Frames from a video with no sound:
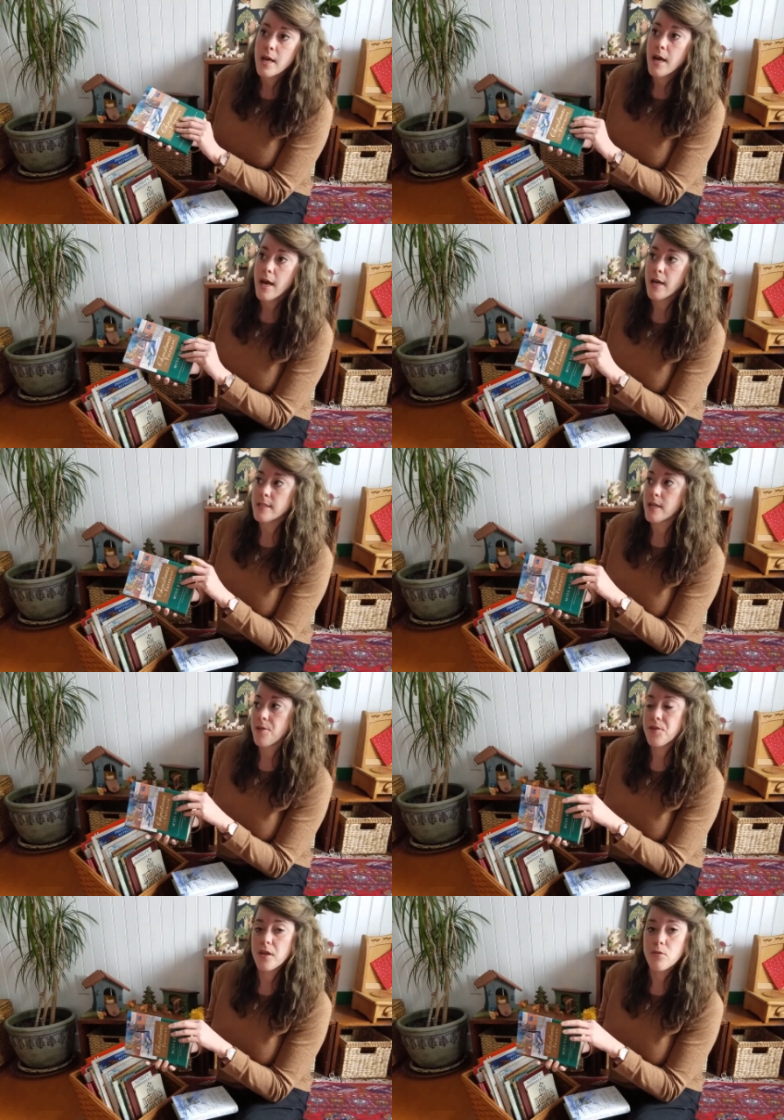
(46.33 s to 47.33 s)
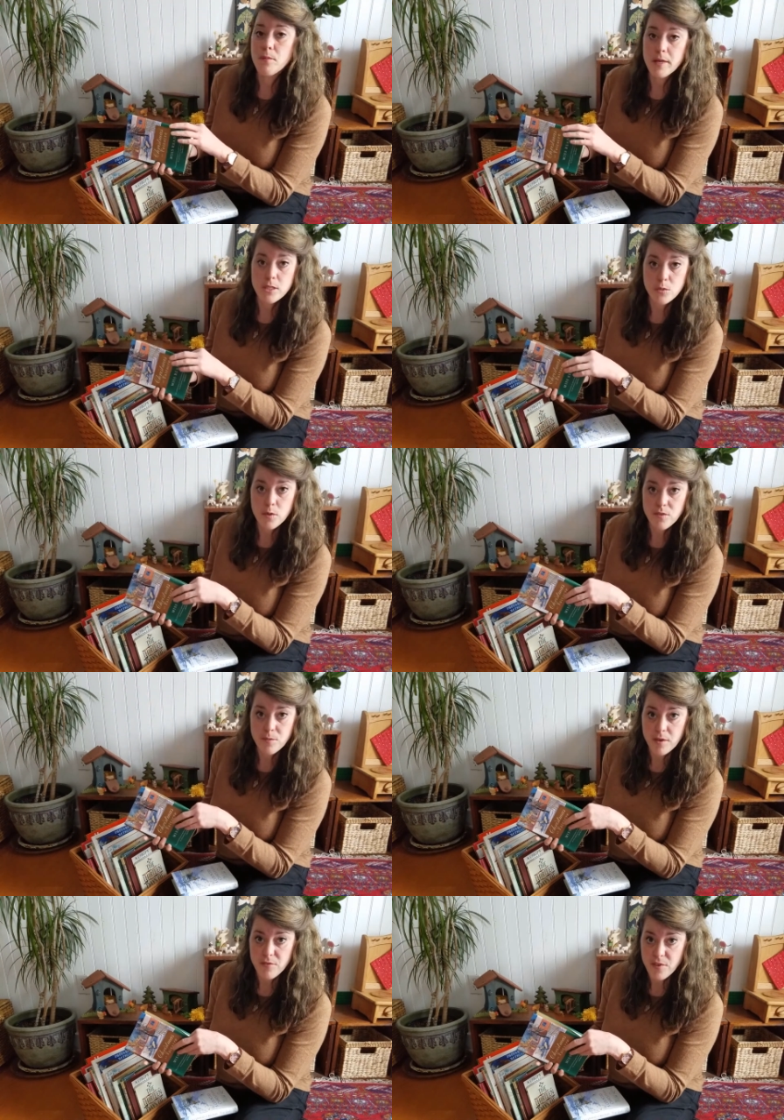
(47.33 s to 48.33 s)
and I think remains one of
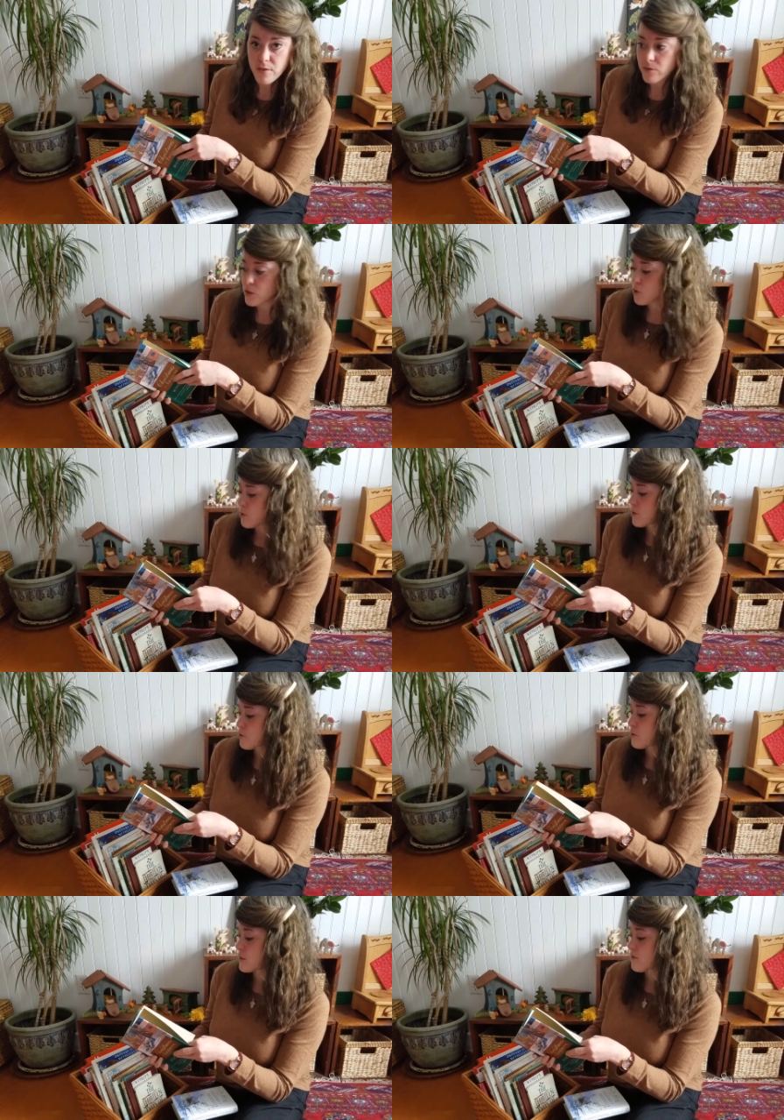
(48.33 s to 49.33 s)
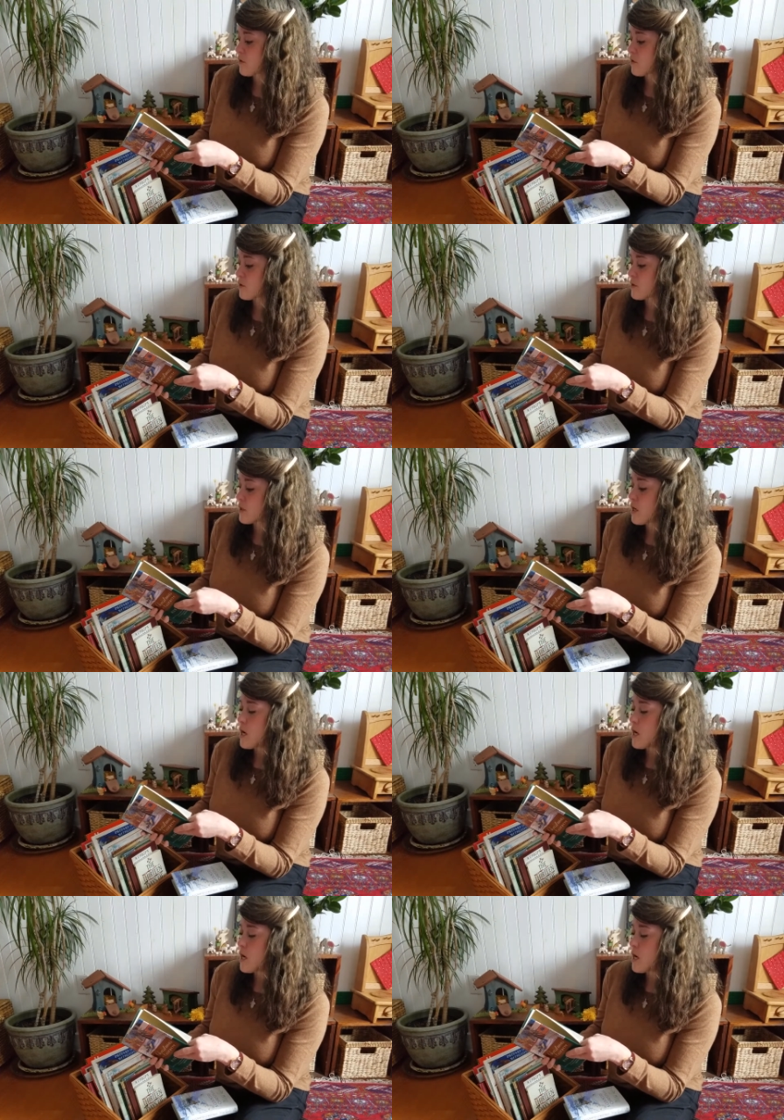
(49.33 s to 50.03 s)
my favorite short stories of hers.